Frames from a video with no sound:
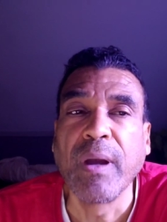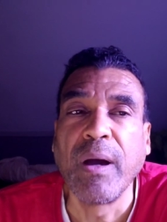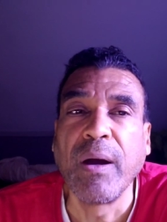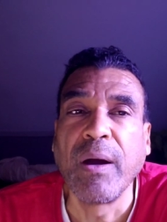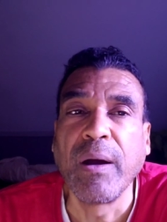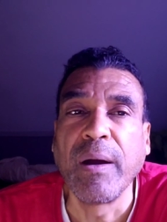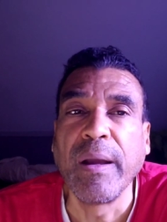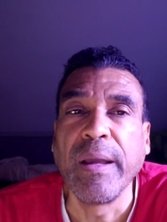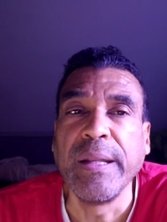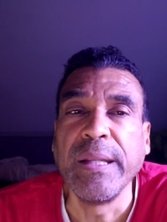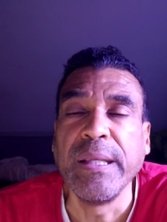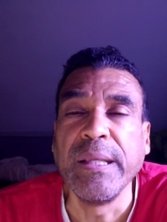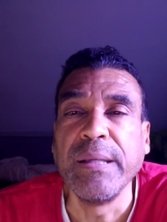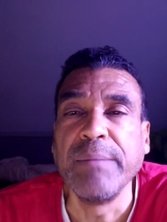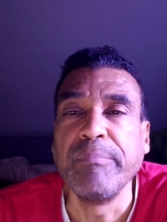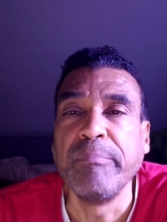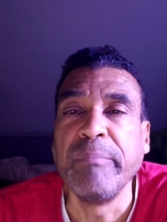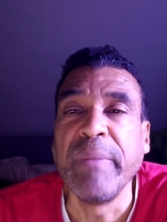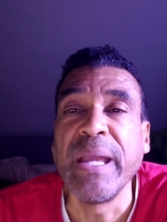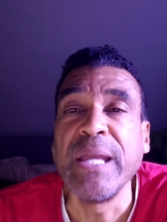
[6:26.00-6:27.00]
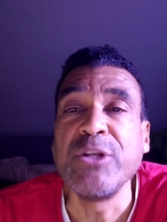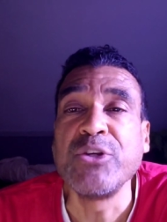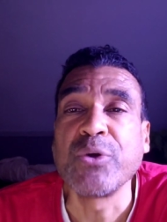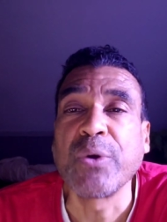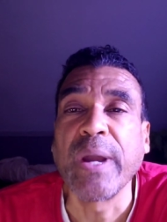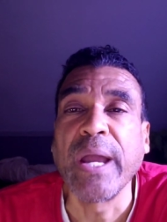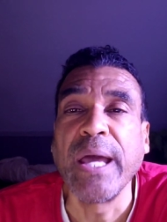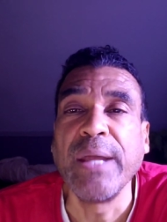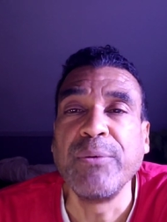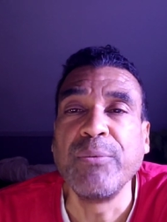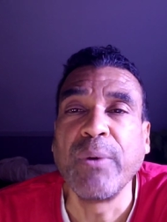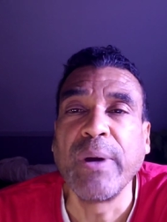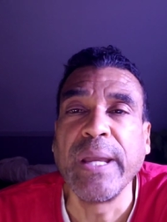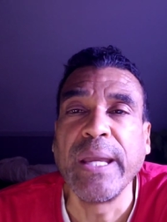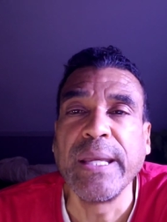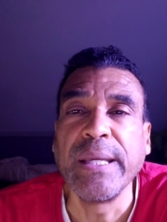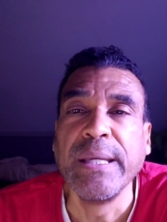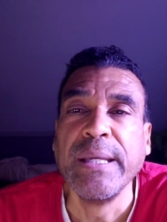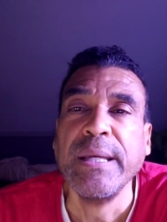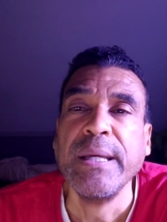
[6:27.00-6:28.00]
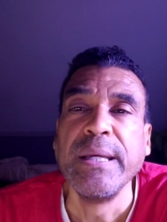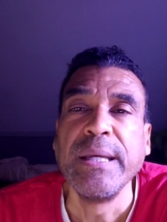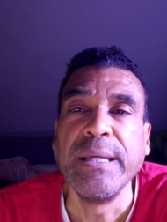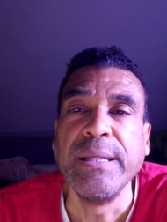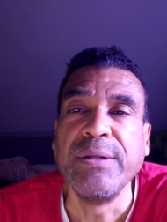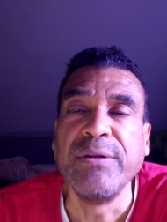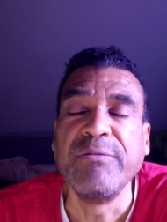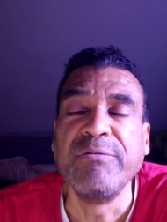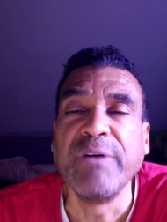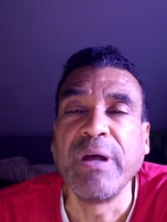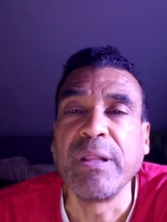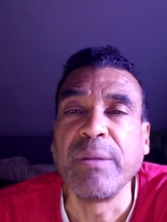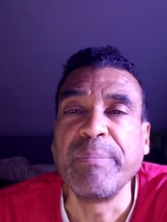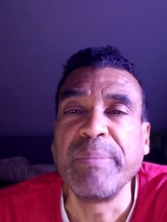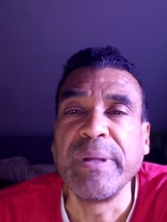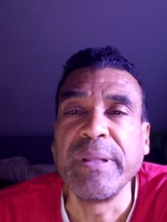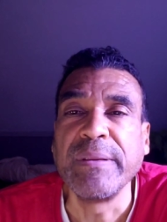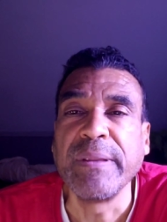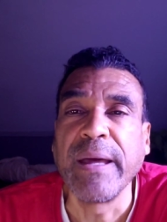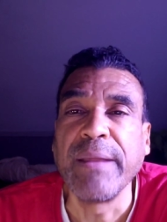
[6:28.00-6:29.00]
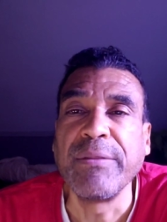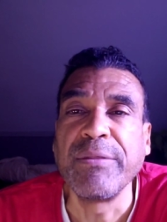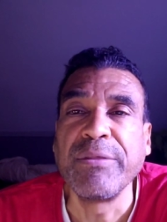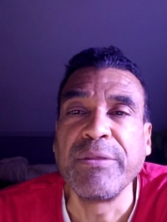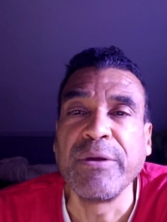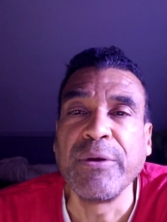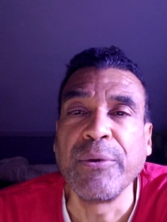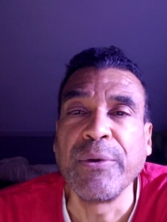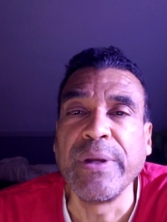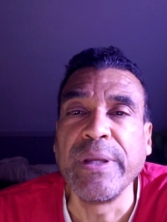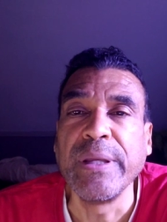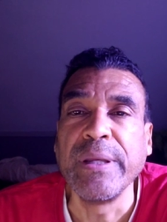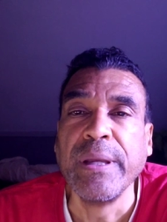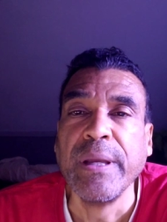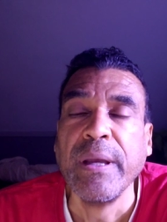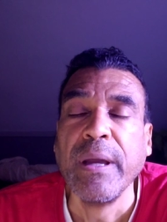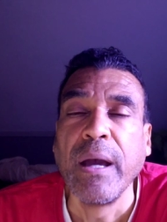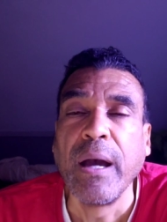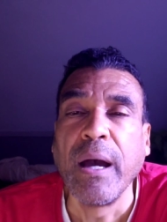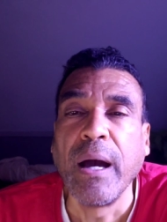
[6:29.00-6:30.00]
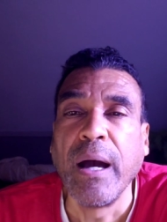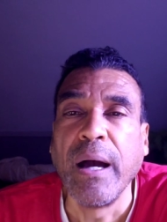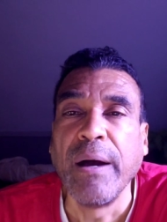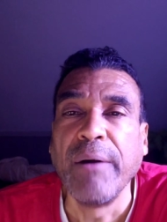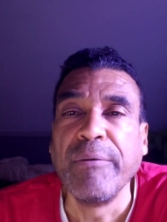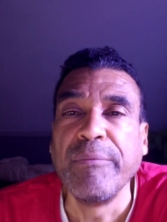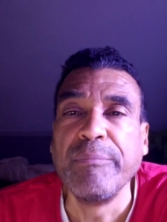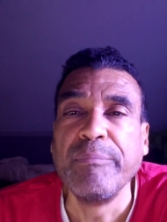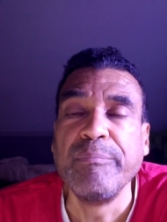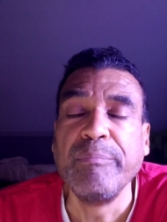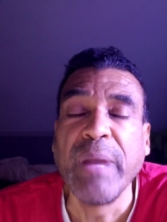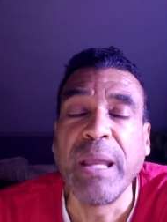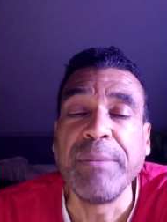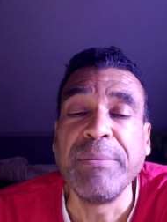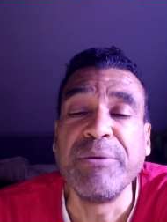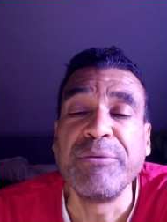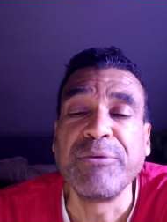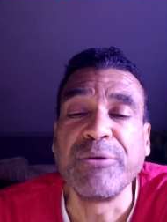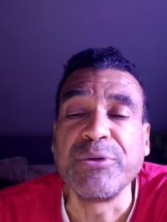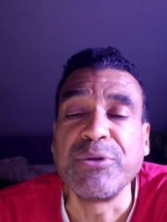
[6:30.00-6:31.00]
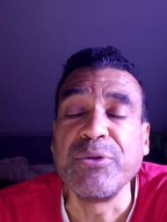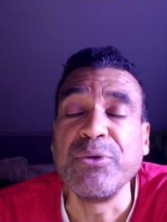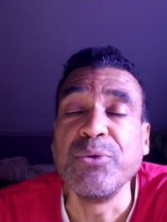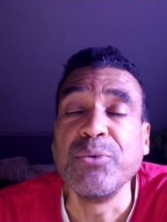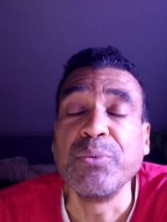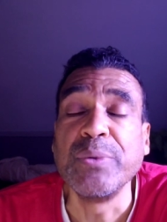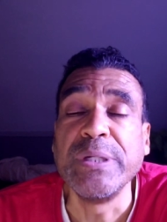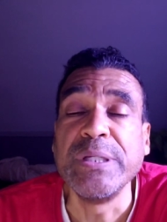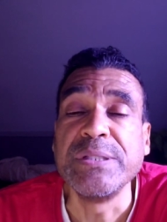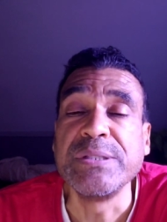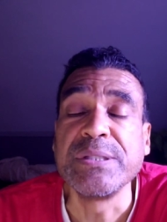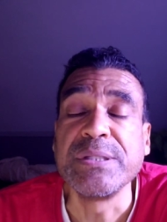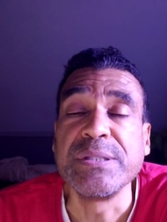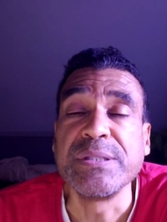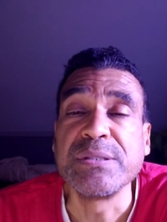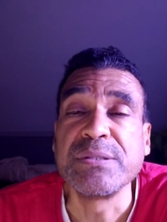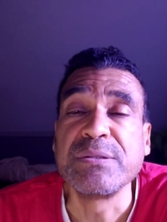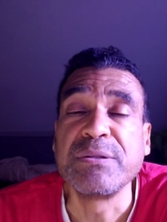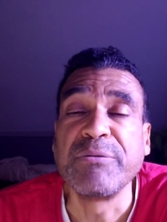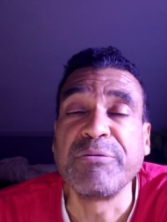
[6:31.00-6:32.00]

uh, any major headway in developing that theory, uh, maybe for two reasons.